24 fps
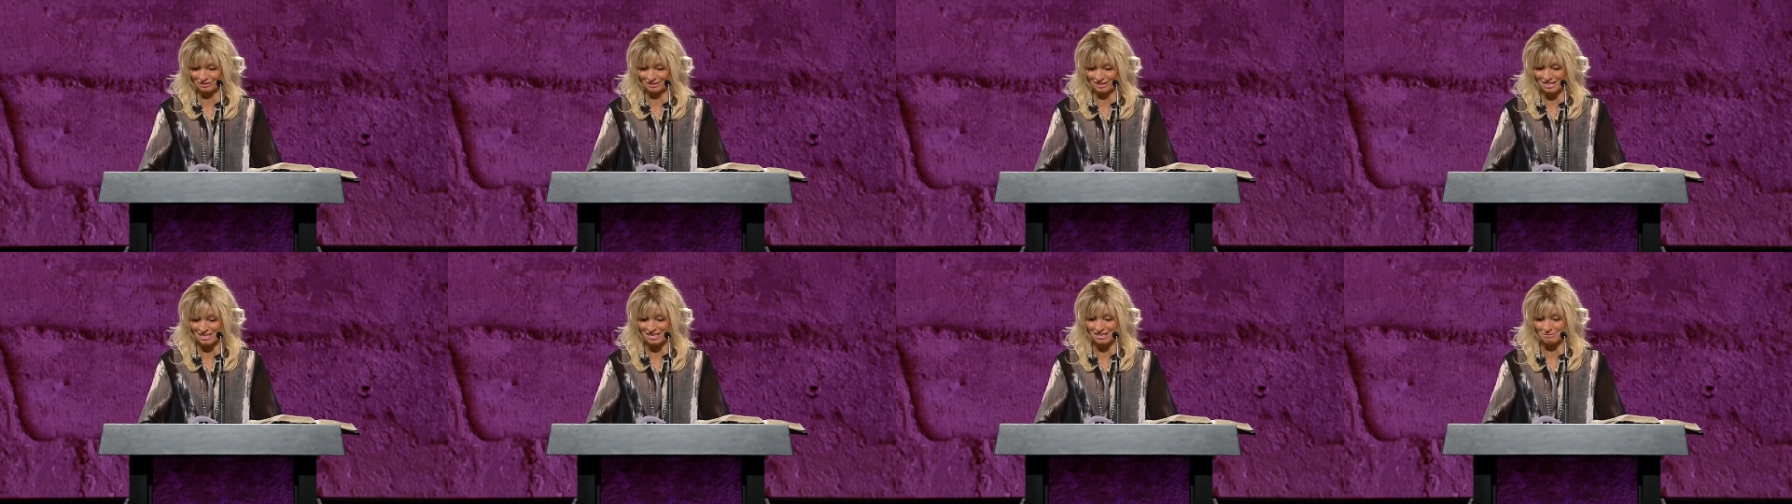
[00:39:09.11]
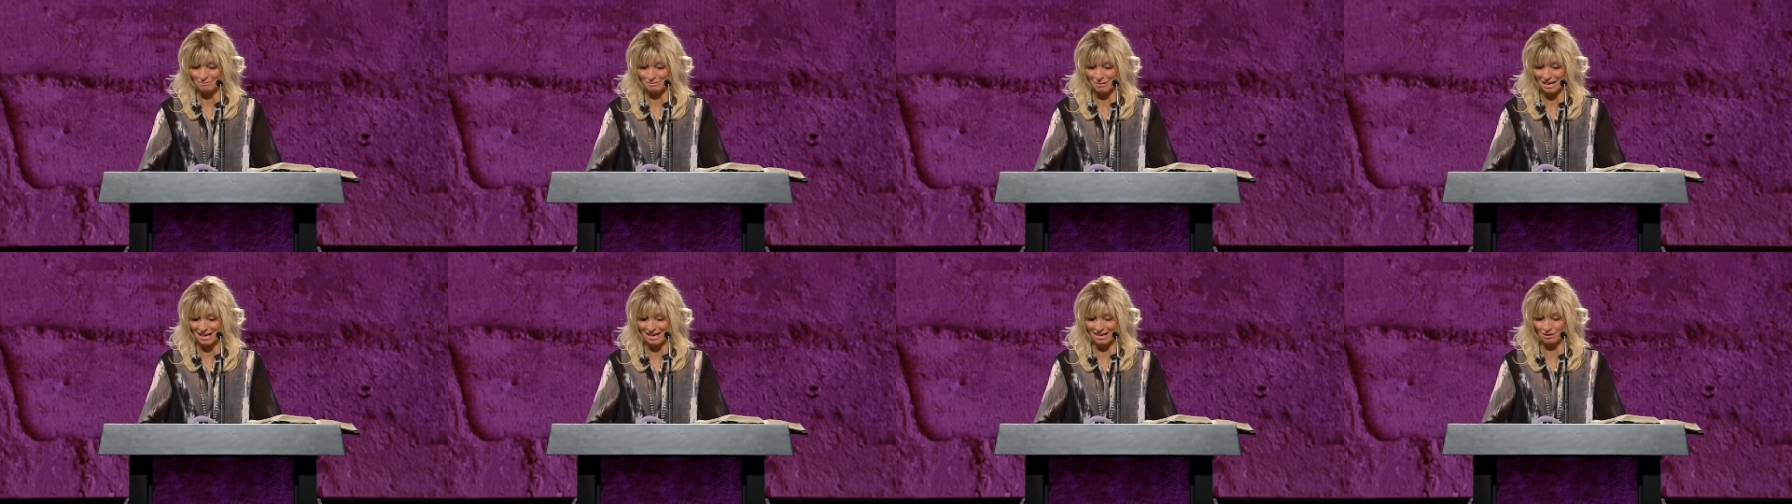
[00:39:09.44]

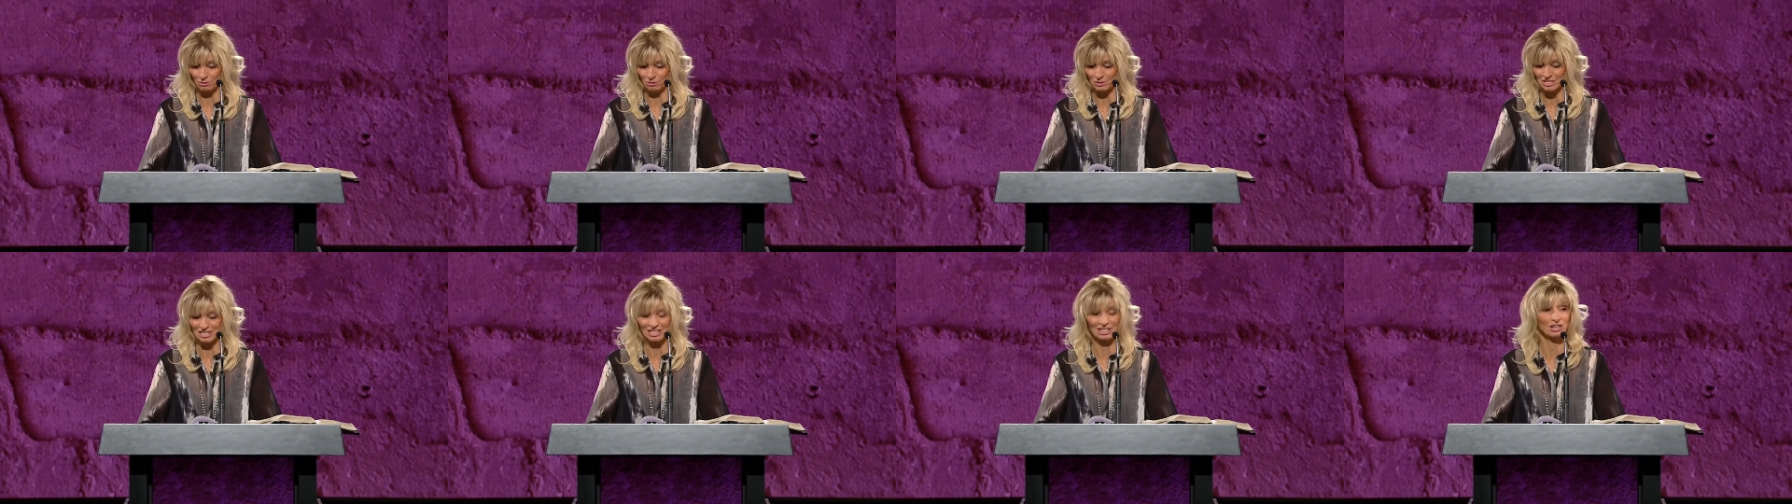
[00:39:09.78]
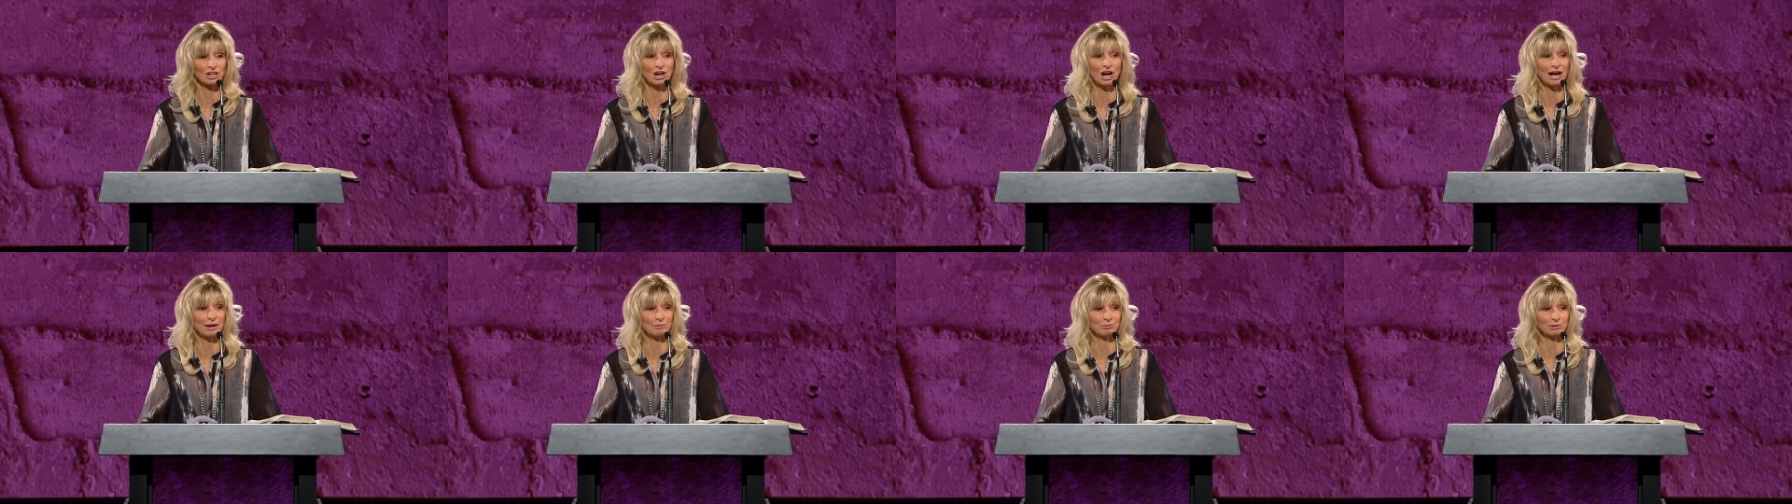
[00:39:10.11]
Nehemiah was a
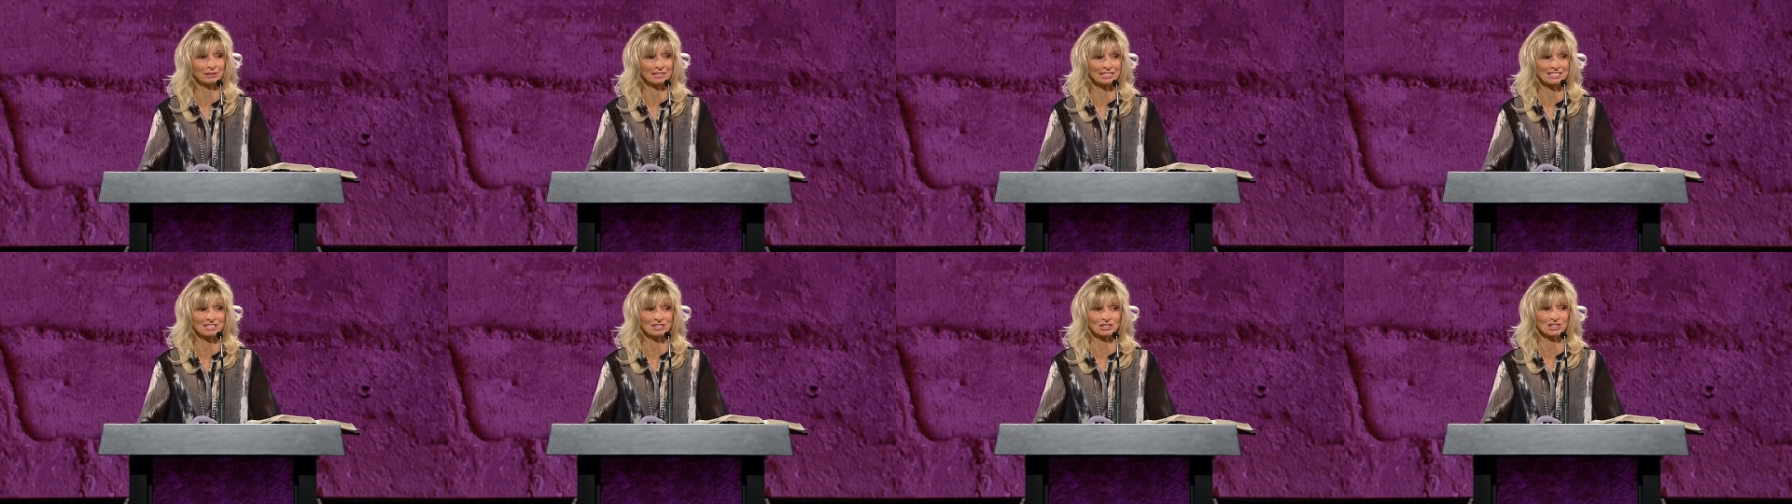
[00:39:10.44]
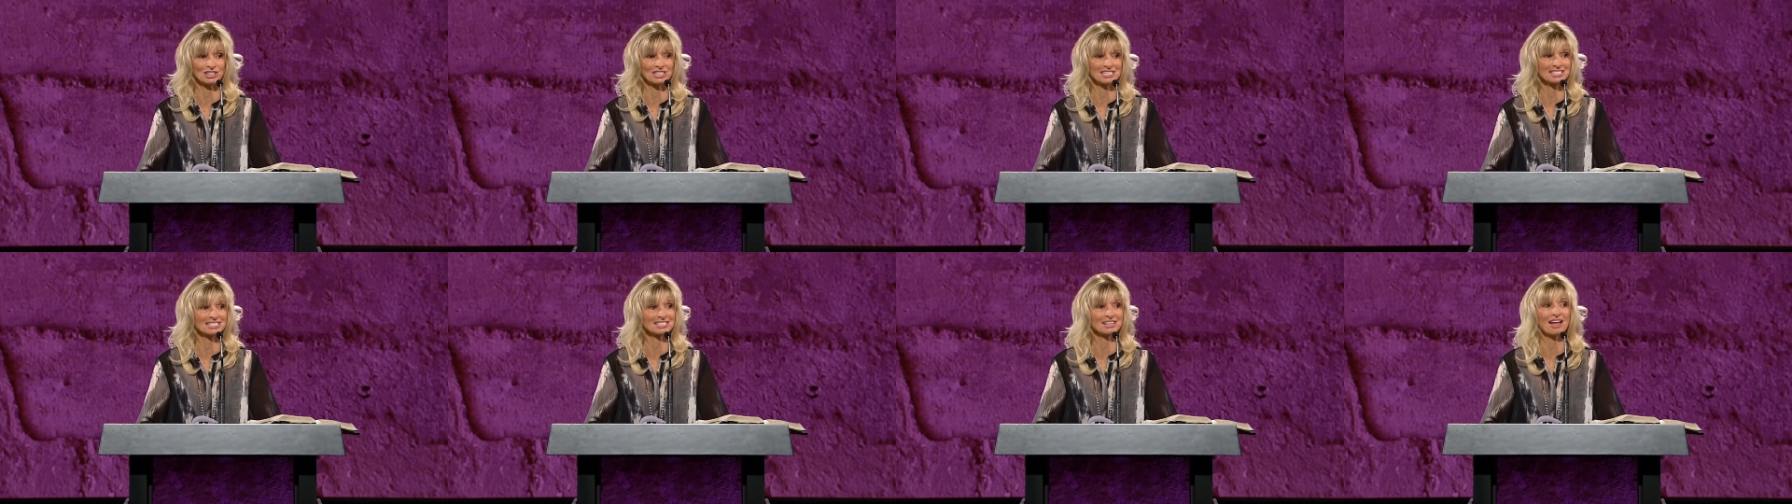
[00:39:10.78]
God pleaser.
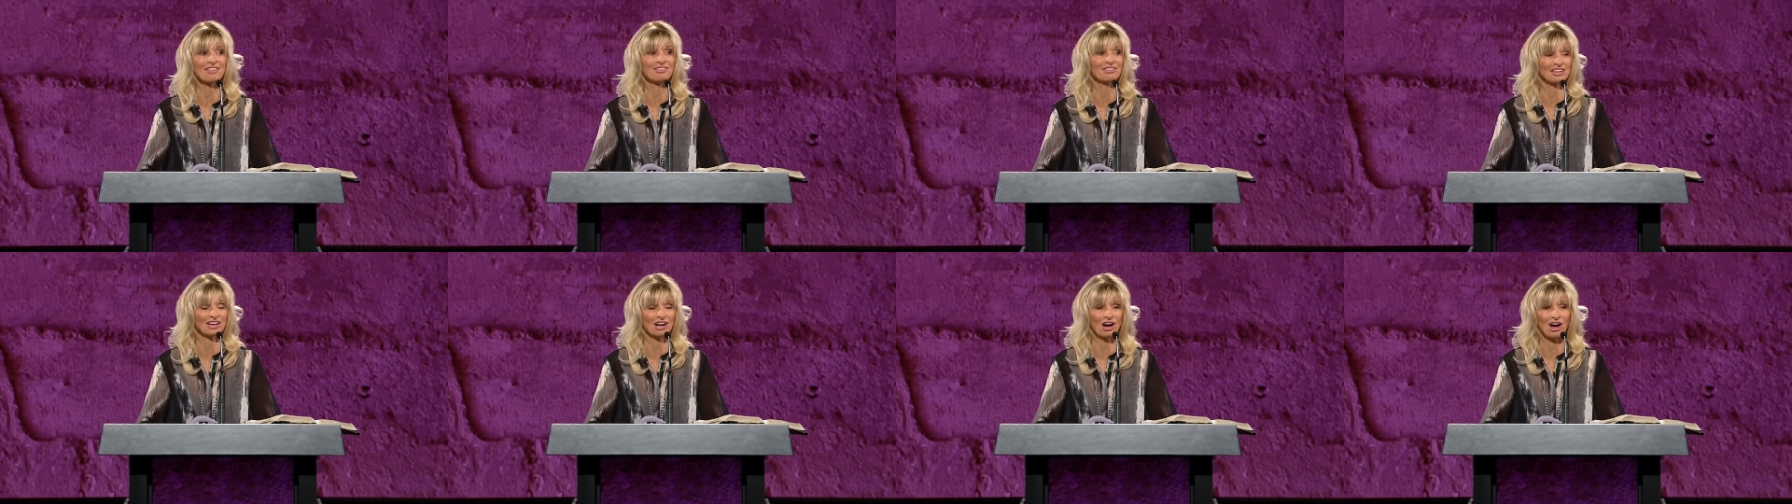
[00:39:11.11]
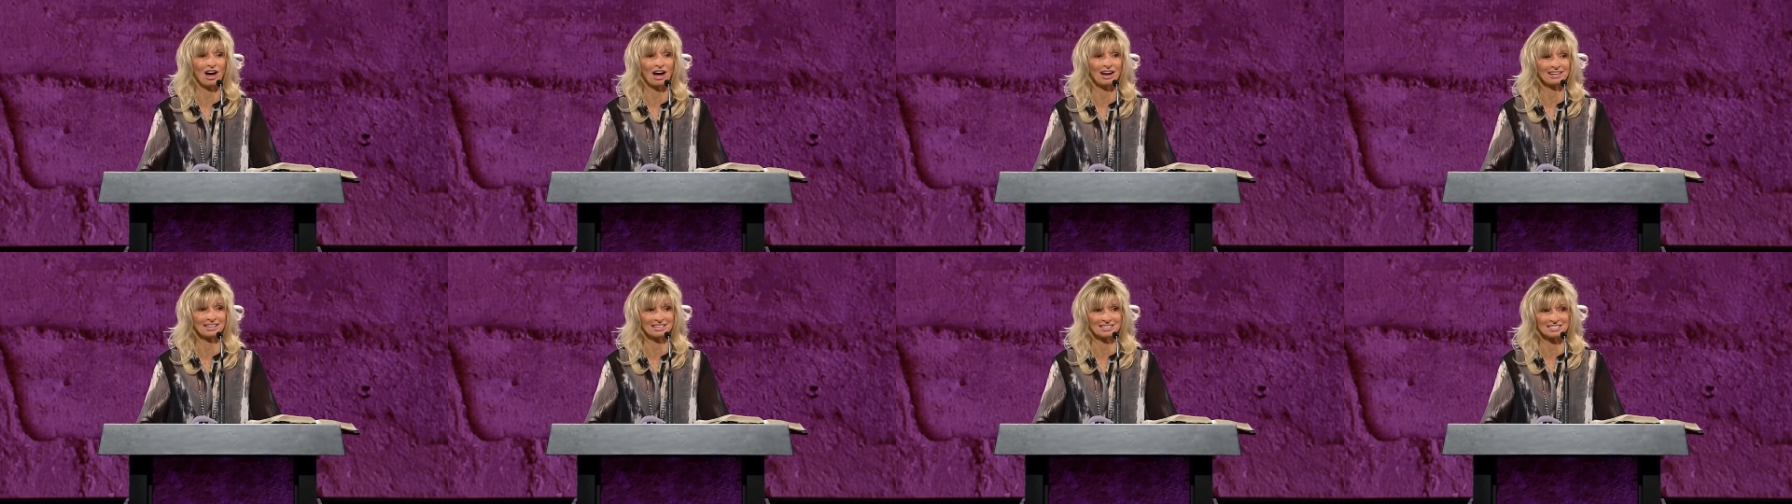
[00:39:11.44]
He sought the
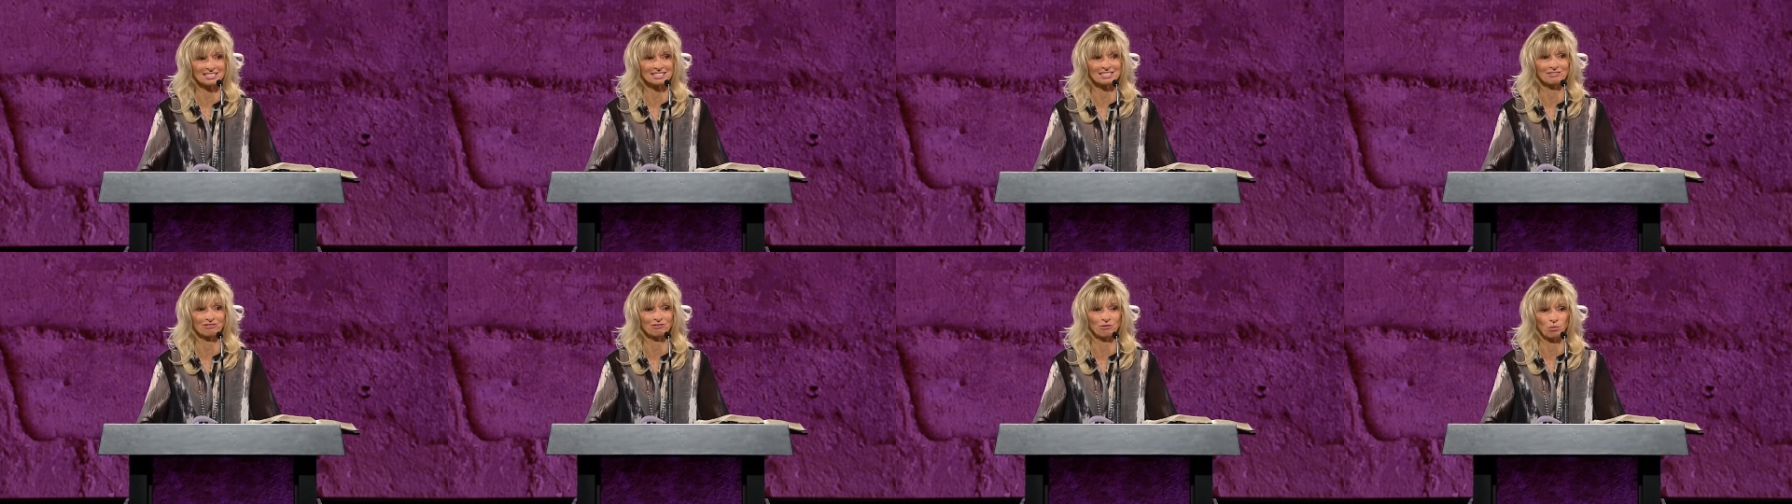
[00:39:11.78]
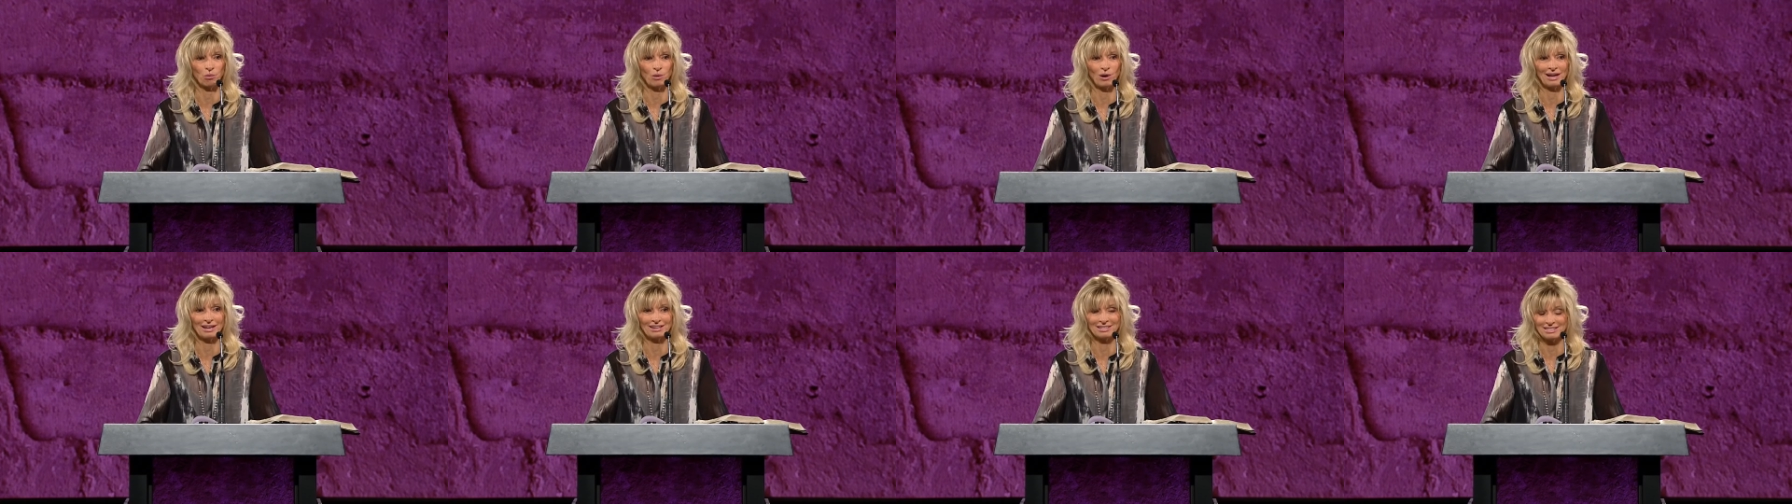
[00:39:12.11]
audience of
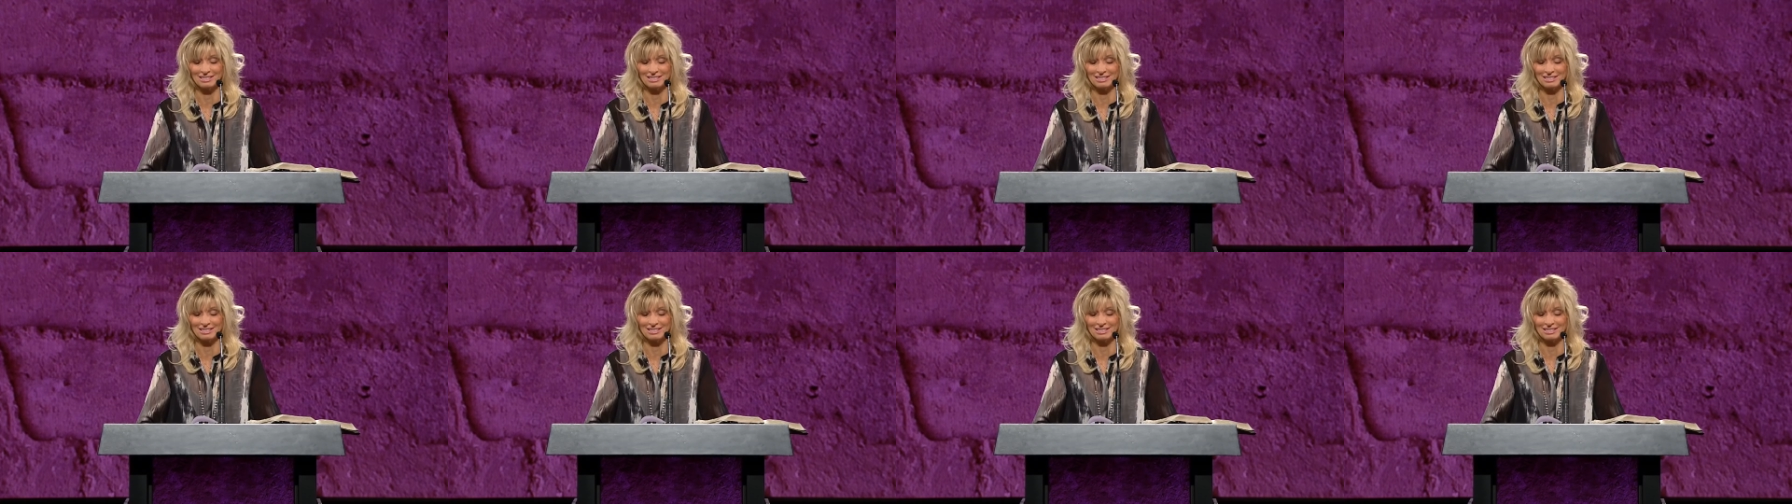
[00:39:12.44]
one,